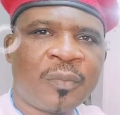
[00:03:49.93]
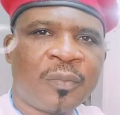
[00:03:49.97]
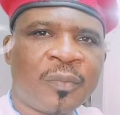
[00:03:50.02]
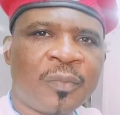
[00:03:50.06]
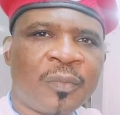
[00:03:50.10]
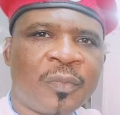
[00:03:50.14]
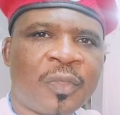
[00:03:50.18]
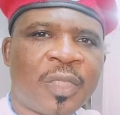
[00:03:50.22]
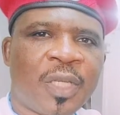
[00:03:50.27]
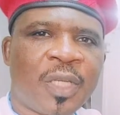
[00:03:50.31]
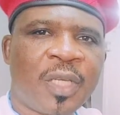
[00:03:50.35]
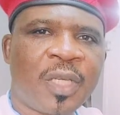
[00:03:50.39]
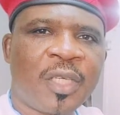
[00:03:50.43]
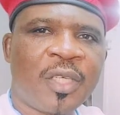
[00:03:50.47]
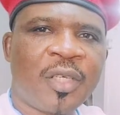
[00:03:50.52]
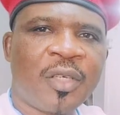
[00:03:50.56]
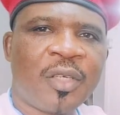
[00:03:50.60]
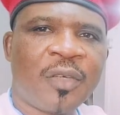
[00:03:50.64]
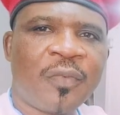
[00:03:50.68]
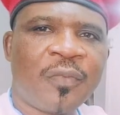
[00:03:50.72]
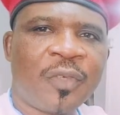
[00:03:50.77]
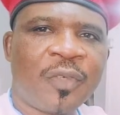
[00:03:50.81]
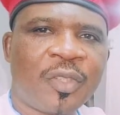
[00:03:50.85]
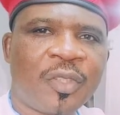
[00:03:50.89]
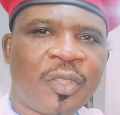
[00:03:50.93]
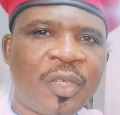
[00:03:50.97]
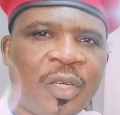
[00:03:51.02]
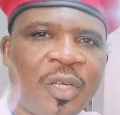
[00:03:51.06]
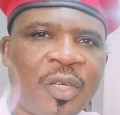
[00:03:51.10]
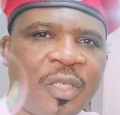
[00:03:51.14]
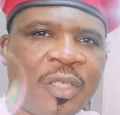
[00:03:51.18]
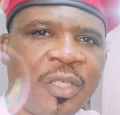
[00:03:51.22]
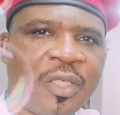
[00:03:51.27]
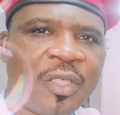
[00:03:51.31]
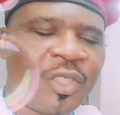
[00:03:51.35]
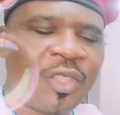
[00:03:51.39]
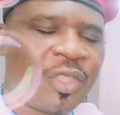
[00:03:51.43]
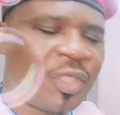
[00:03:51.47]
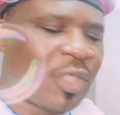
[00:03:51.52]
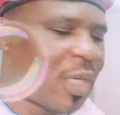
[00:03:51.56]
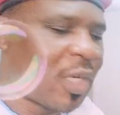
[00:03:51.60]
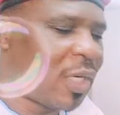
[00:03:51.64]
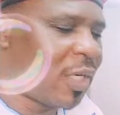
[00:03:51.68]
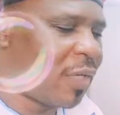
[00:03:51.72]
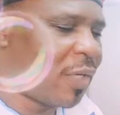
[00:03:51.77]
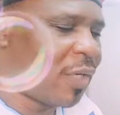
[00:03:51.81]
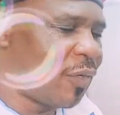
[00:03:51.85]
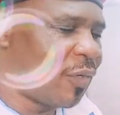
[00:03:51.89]
Thank you for joining.
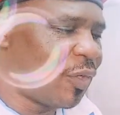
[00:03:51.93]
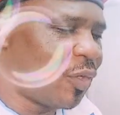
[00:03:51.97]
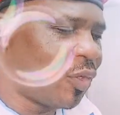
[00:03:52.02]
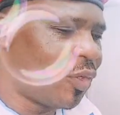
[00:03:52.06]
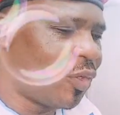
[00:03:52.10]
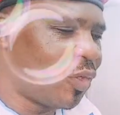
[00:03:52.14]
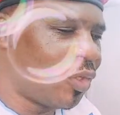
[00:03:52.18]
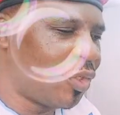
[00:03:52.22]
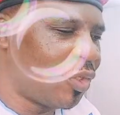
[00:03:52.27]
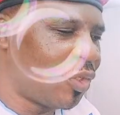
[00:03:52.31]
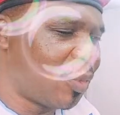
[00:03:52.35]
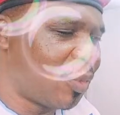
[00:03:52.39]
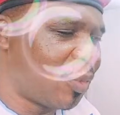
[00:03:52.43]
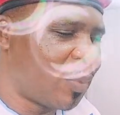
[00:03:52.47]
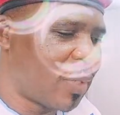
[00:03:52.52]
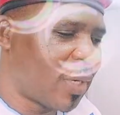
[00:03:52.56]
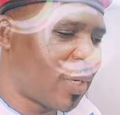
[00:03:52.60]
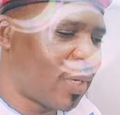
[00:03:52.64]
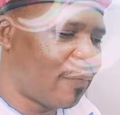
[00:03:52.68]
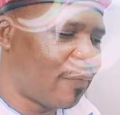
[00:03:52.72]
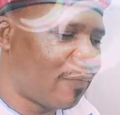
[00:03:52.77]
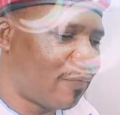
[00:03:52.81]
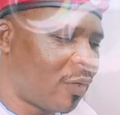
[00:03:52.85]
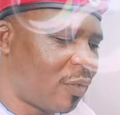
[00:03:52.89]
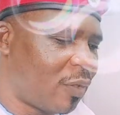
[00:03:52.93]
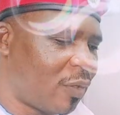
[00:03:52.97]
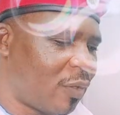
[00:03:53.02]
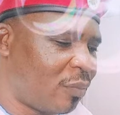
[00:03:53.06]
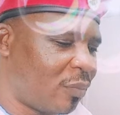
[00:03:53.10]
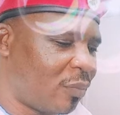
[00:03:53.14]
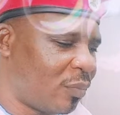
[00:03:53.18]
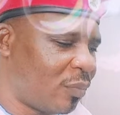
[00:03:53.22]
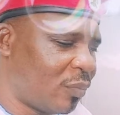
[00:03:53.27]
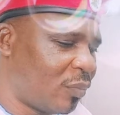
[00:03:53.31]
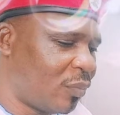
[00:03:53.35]
Share the video on your platform.